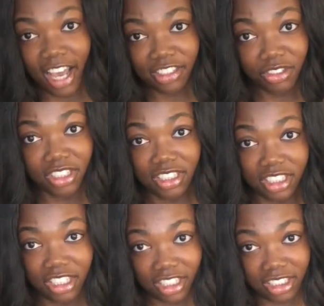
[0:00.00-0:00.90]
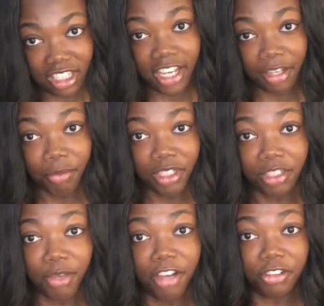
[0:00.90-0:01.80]
as you can see, it's taken me
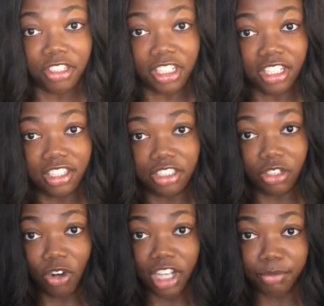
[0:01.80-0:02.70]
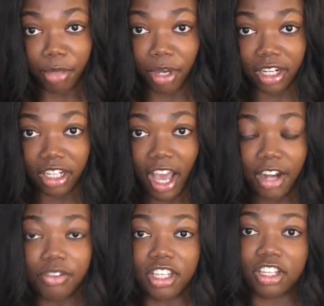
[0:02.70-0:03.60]
some effort to get this across my body. I
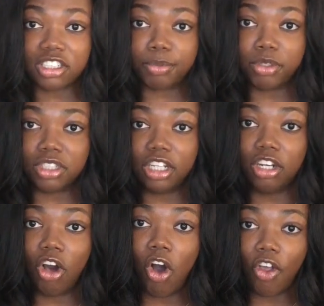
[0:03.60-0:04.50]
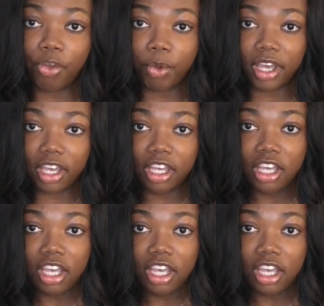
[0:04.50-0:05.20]
don't think you're supposed to get it all the way.